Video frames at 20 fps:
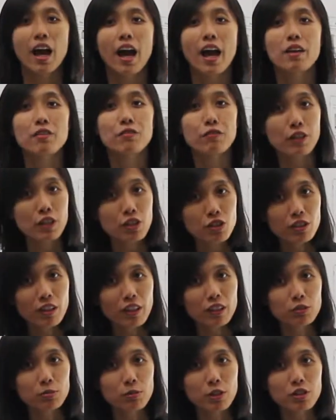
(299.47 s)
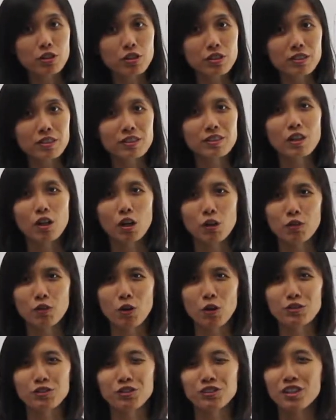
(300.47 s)
And facial expression, of
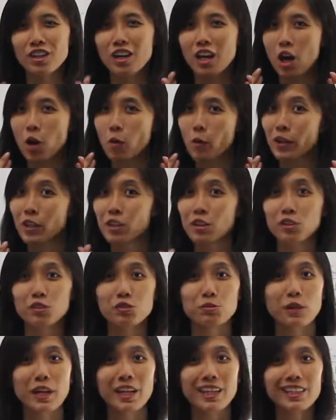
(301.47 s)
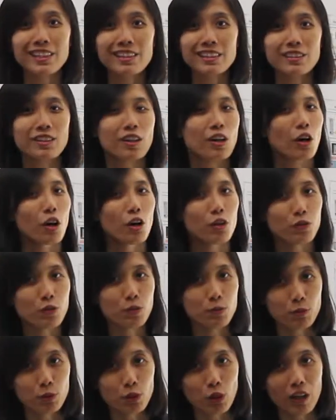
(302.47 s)
course, whether you're smiling or you
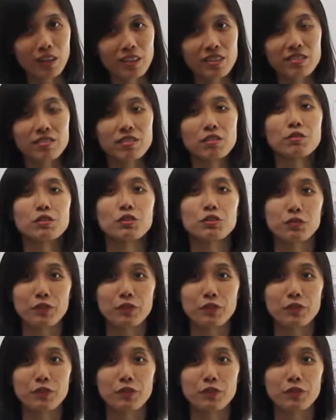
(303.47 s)
put on a serious